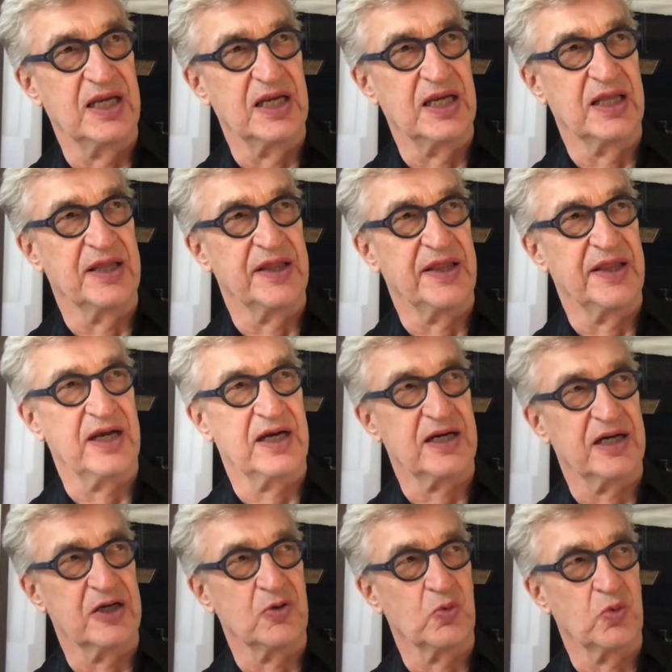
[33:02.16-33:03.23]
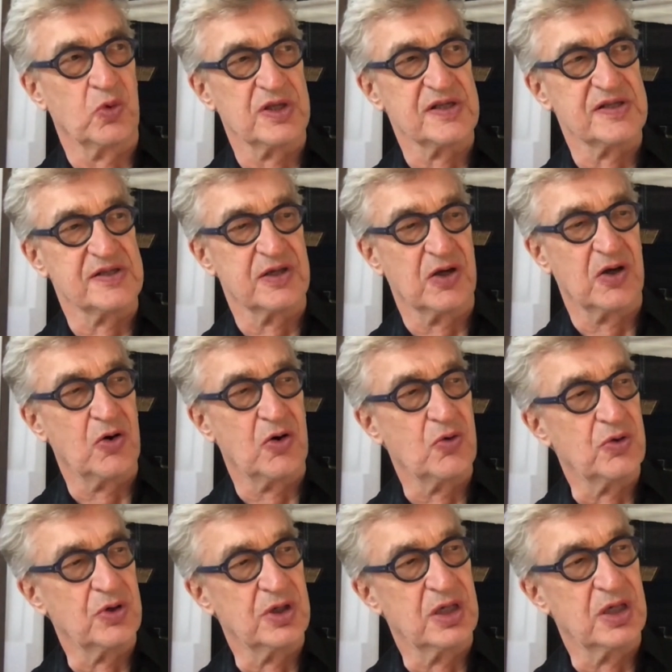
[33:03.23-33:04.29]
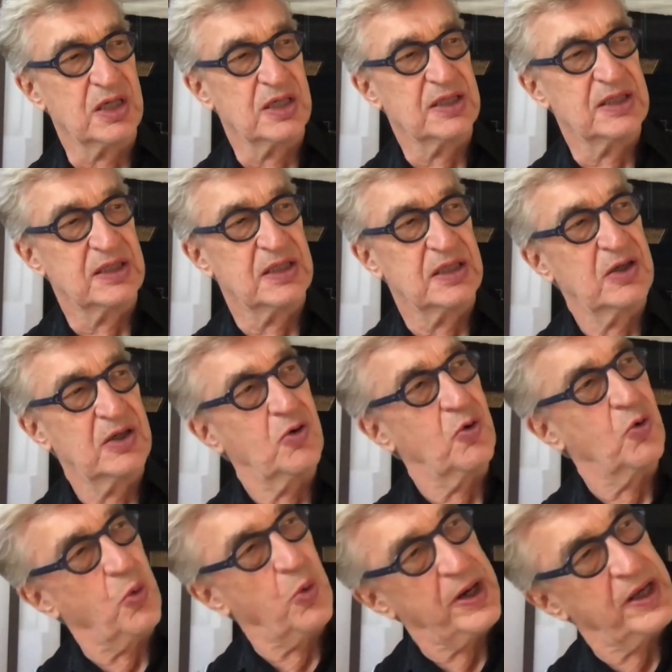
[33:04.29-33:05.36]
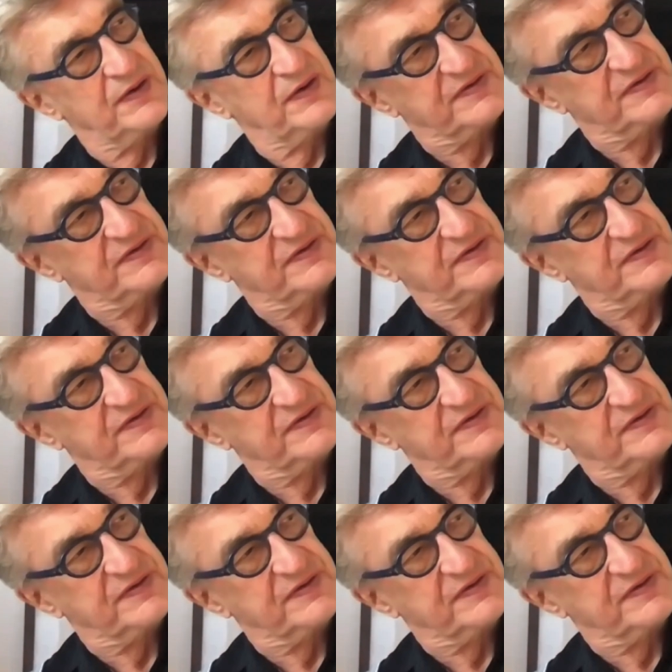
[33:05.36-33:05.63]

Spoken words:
in there and what is your own way of